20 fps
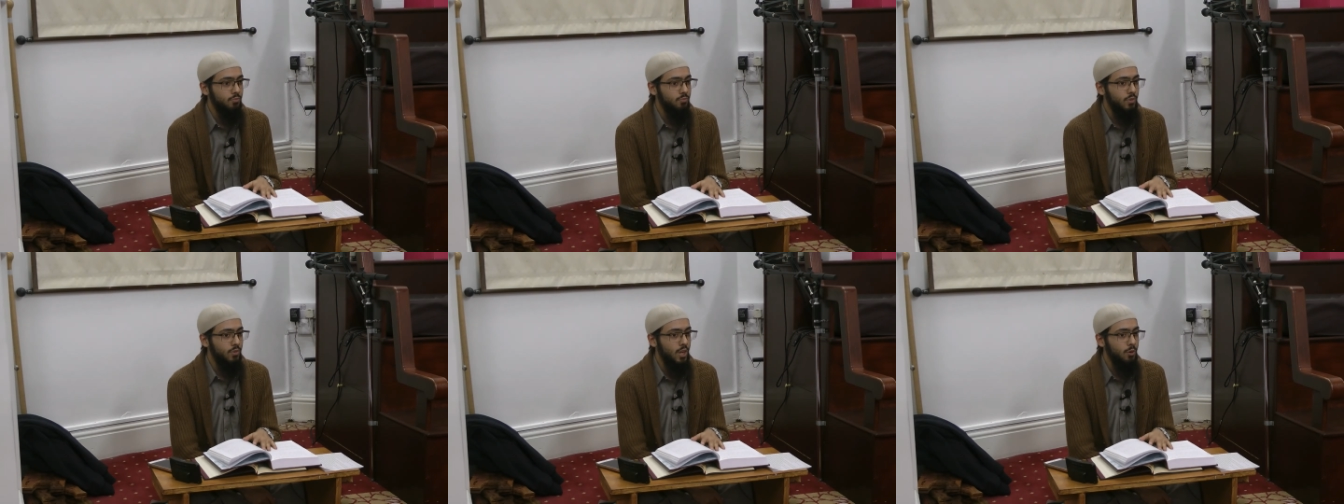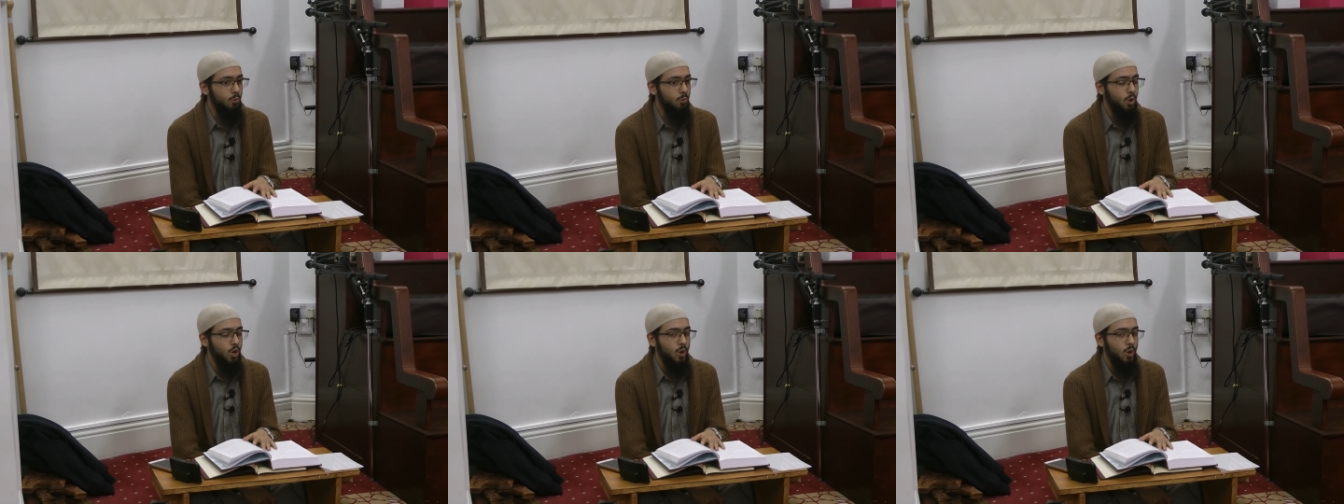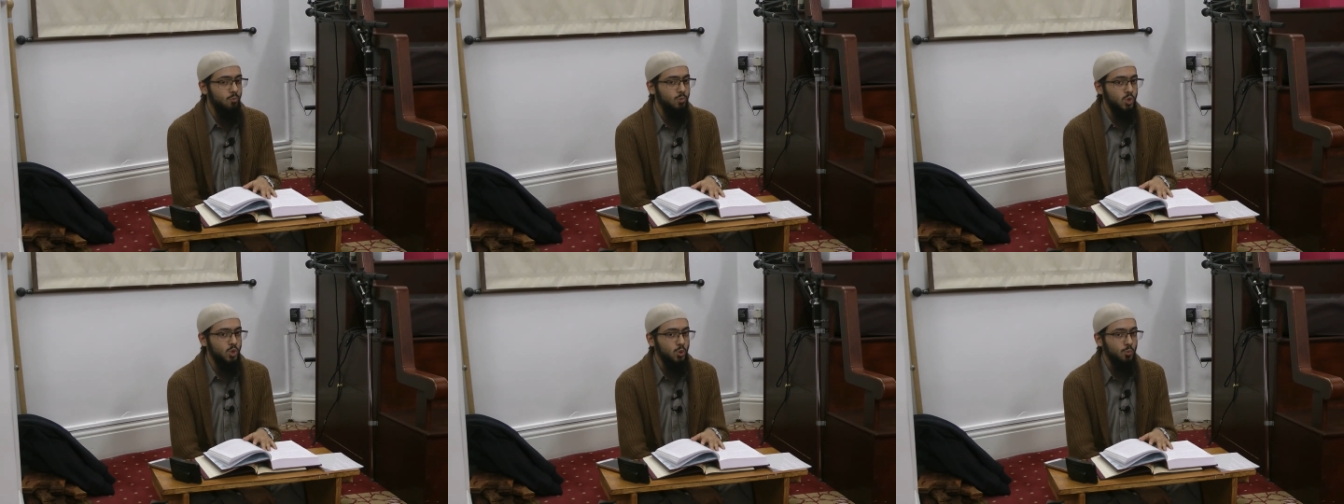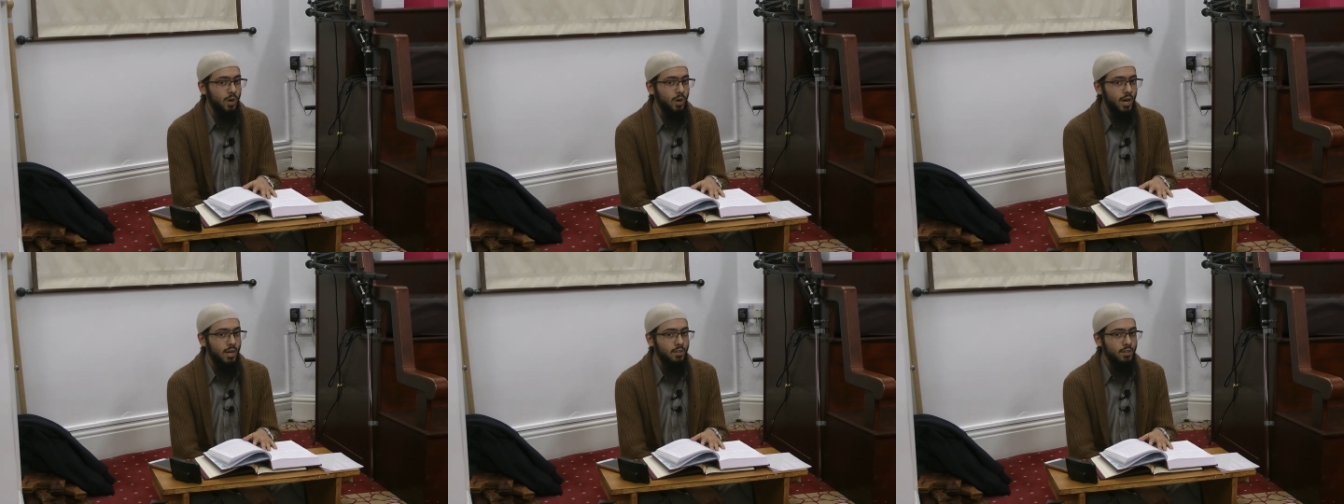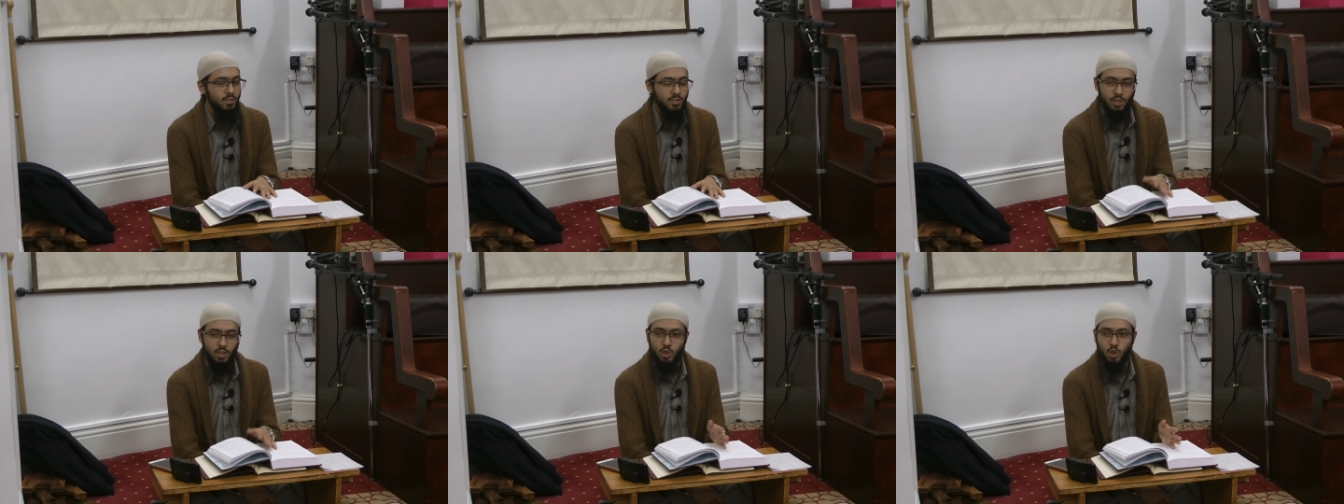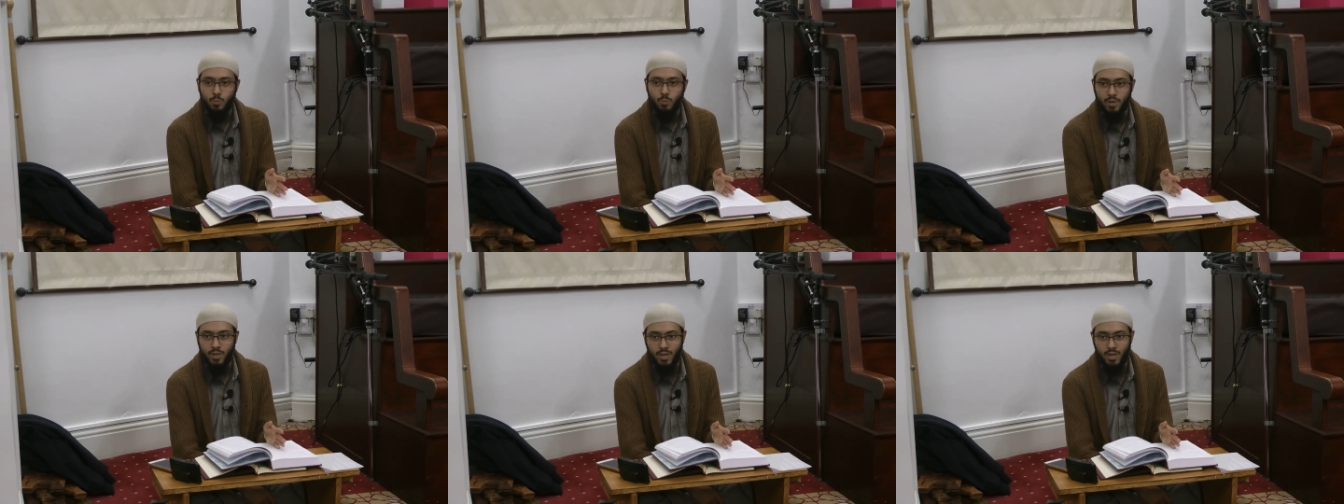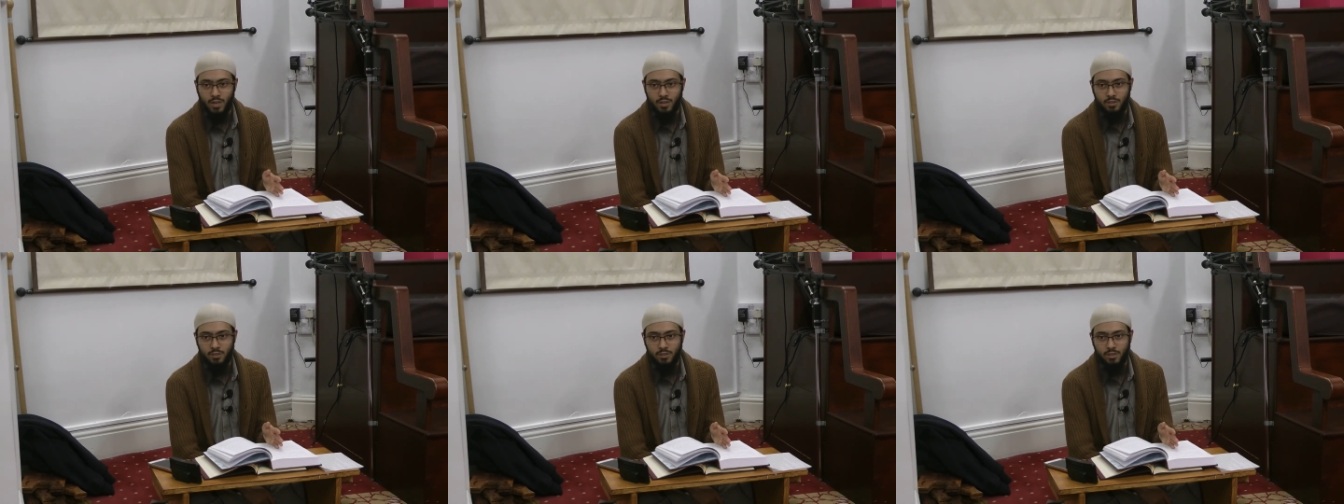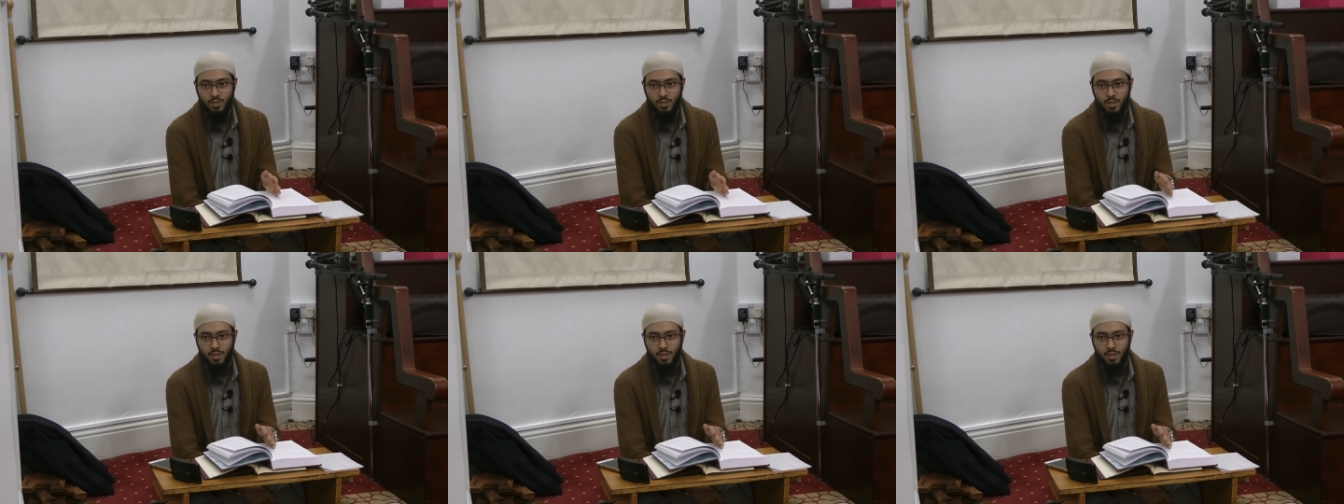then what comes to mind is a human hand.